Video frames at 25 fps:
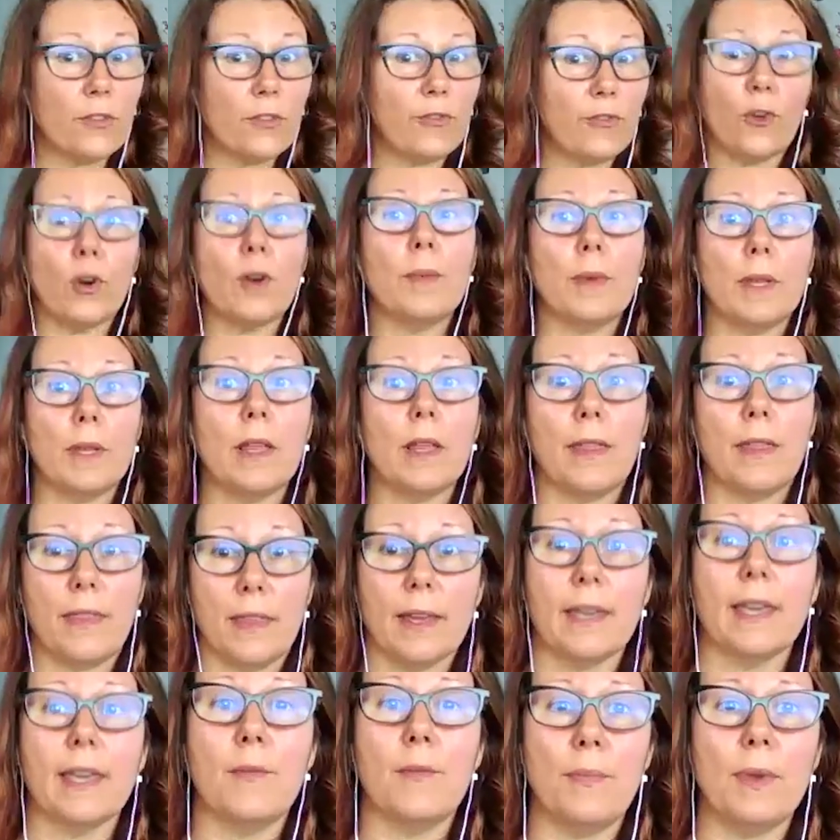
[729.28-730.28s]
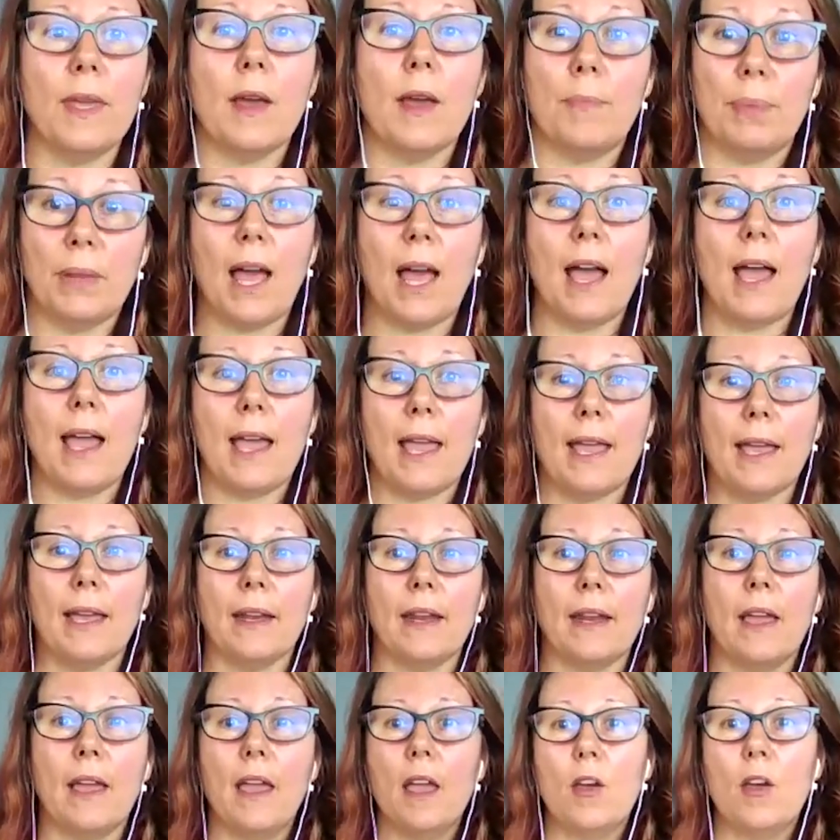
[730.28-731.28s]
there's a formula that can be
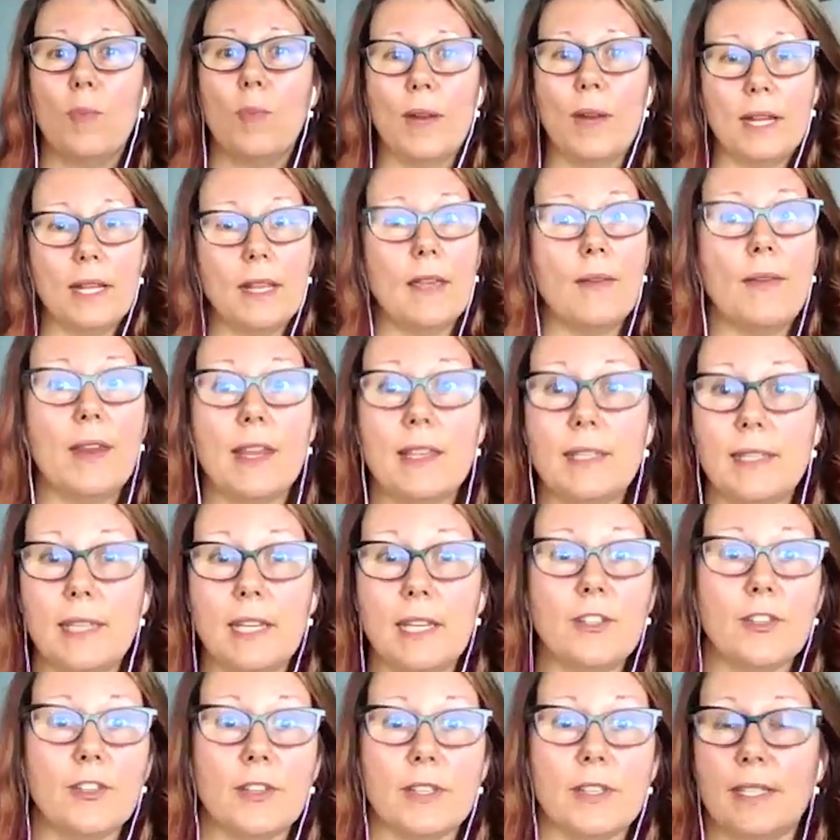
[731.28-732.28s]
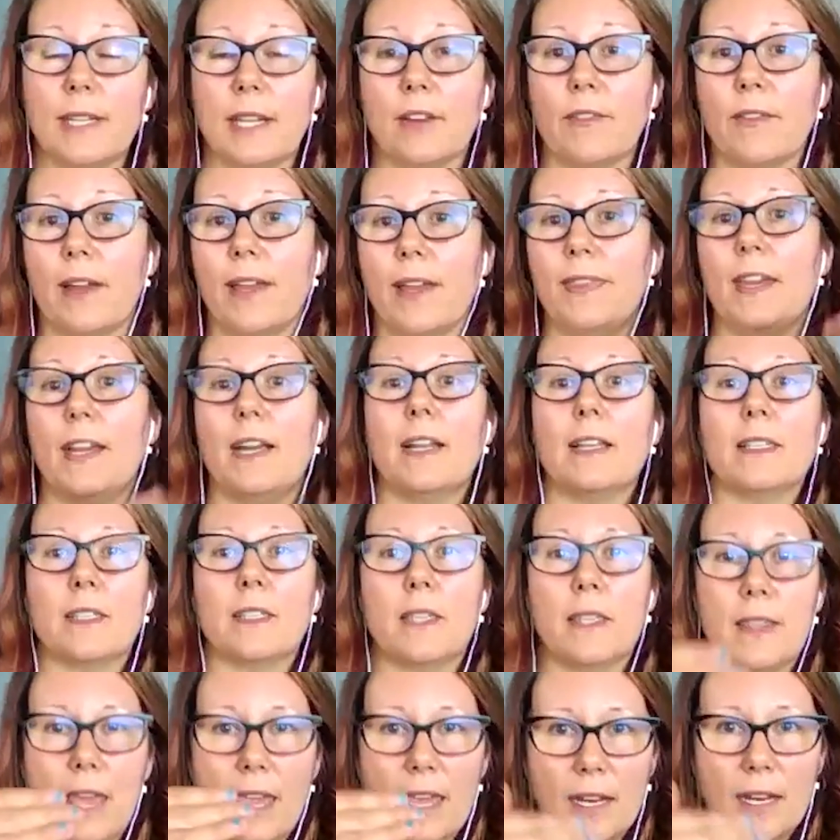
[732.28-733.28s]
applied but it, it is interesting right that it
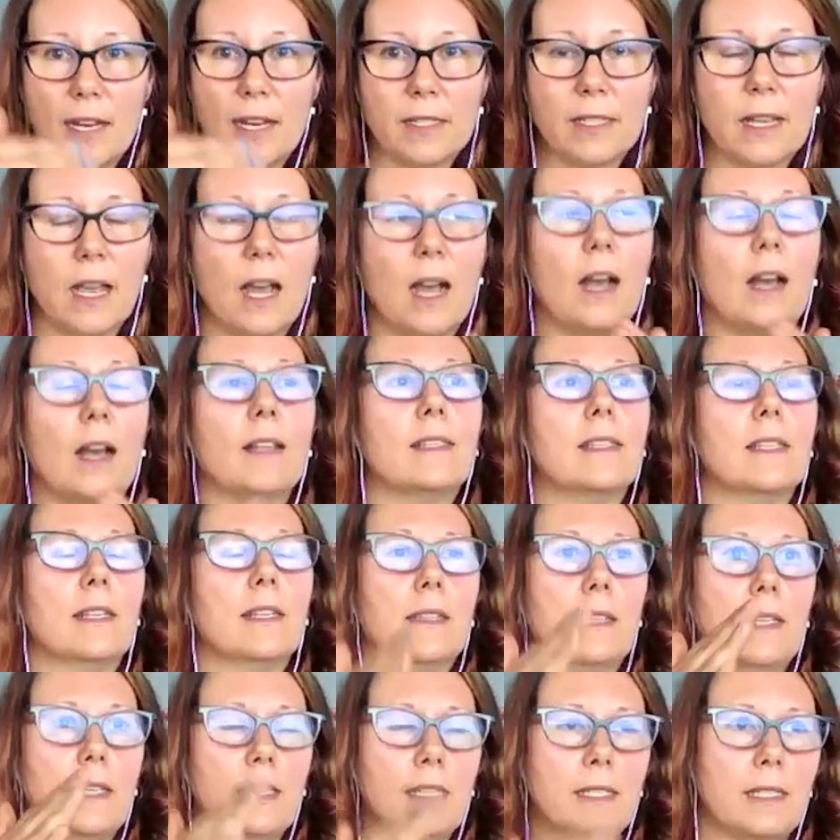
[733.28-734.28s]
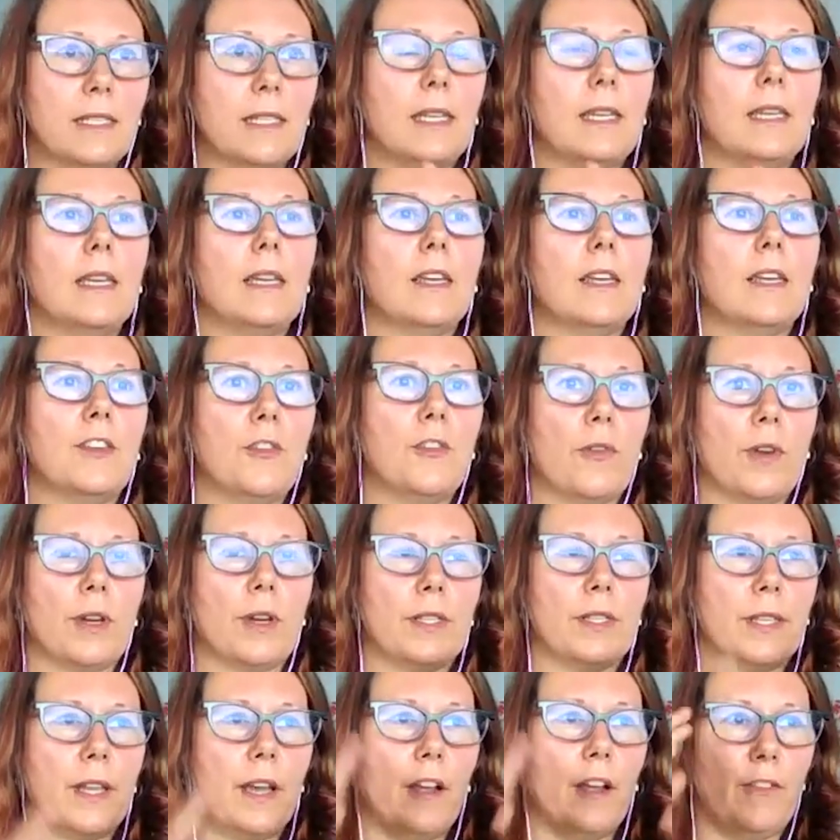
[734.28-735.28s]
is it is constantly seeing
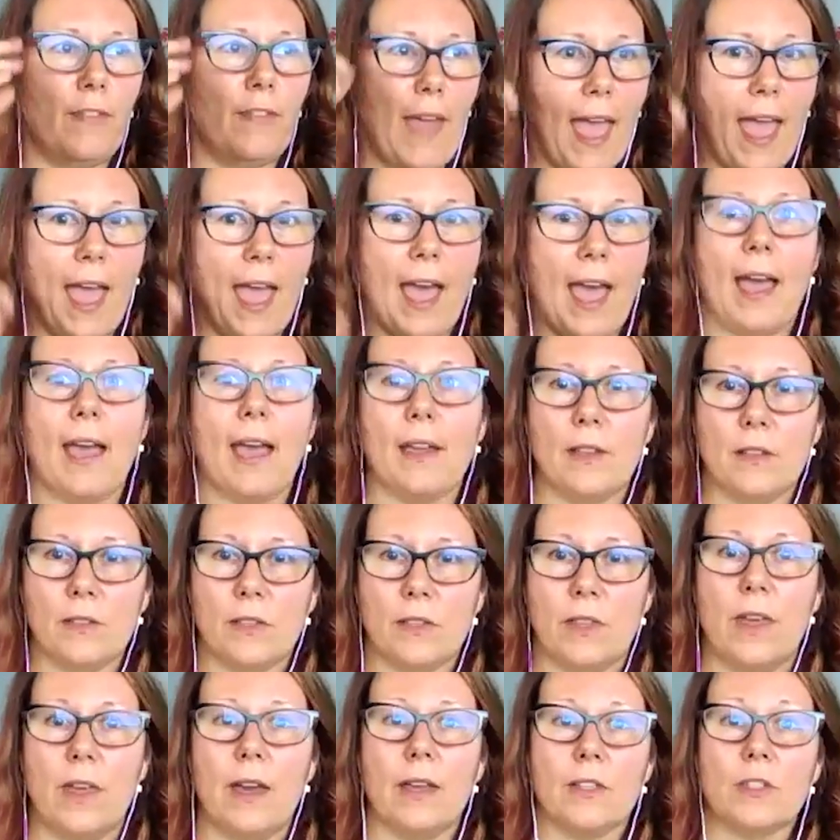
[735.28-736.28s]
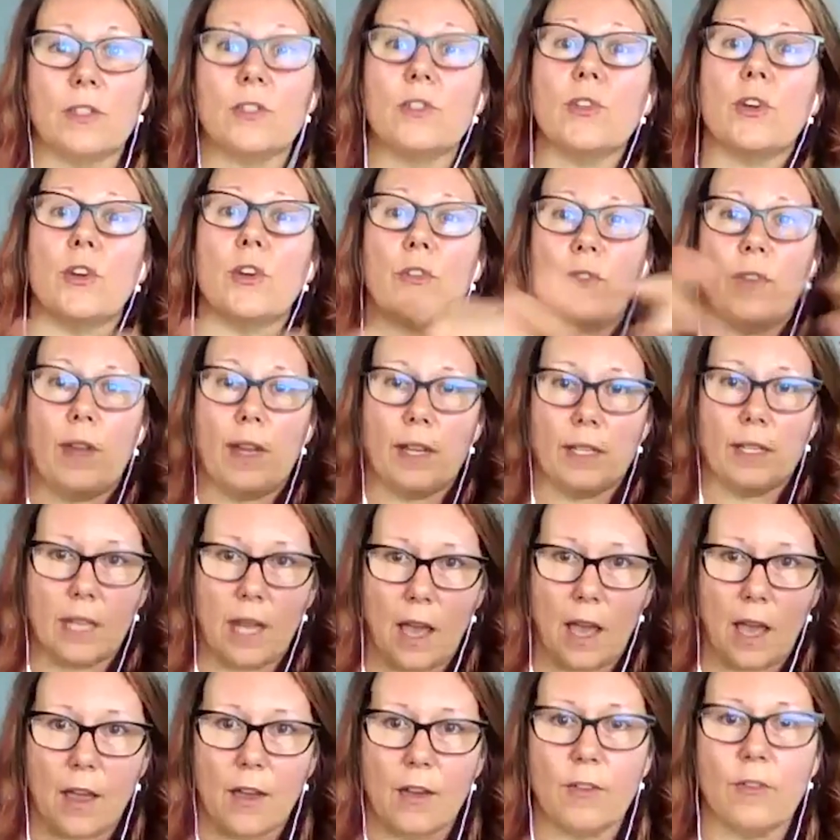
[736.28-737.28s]
yourself as the servant
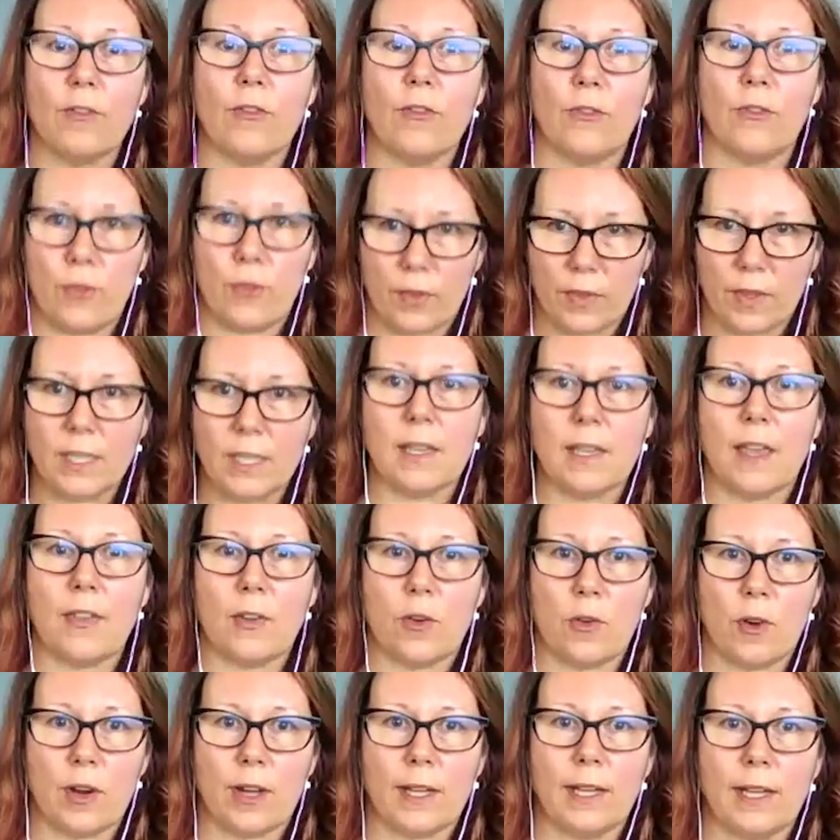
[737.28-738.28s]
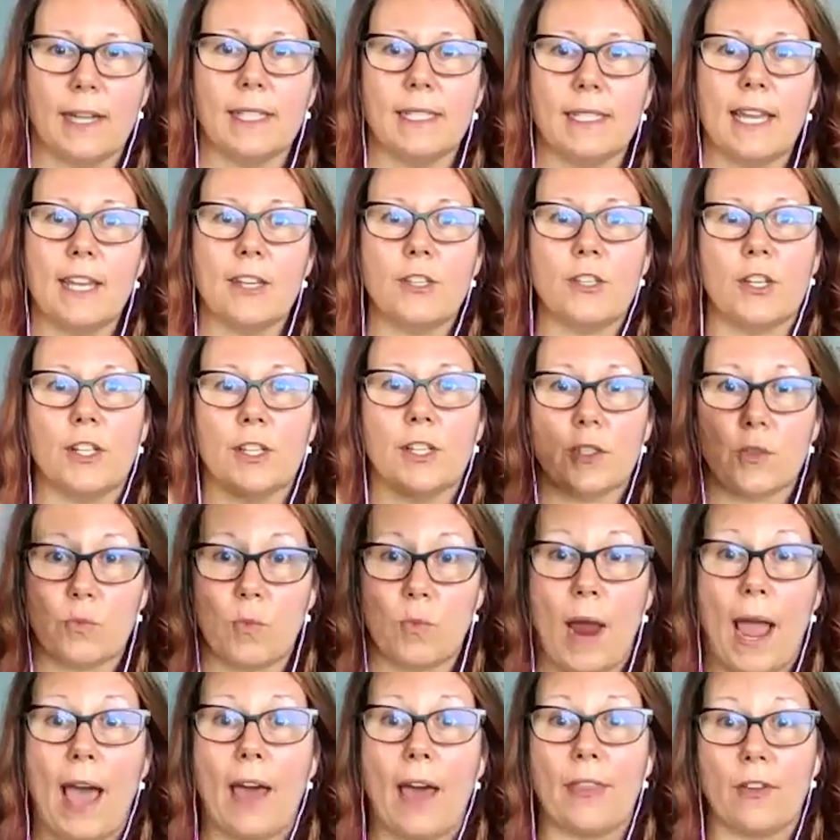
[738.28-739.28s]
of these other organizations
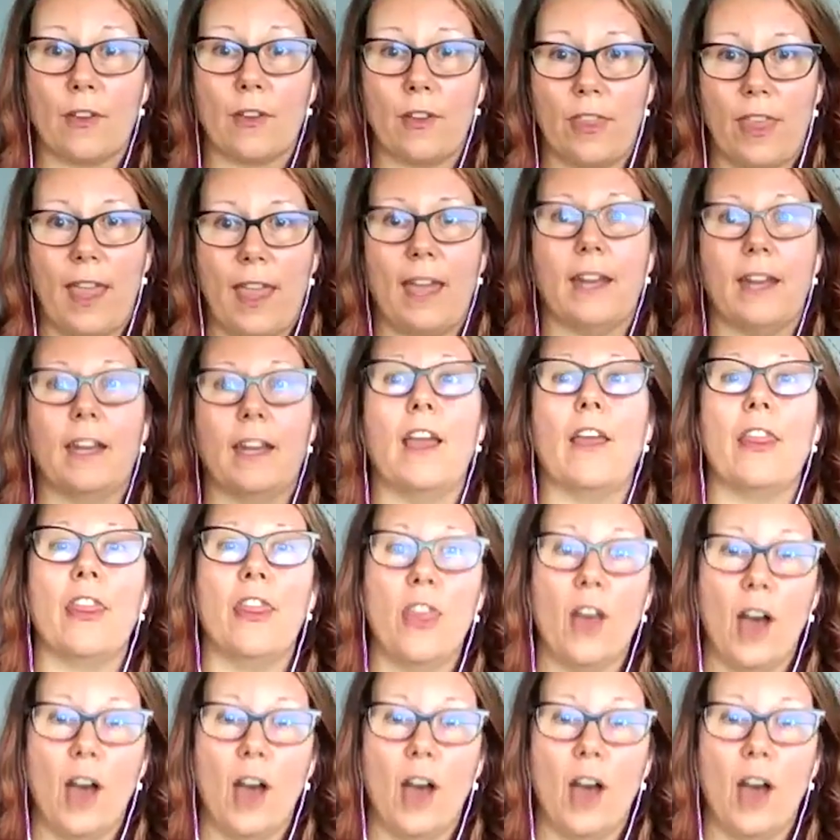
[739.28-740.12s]
rather than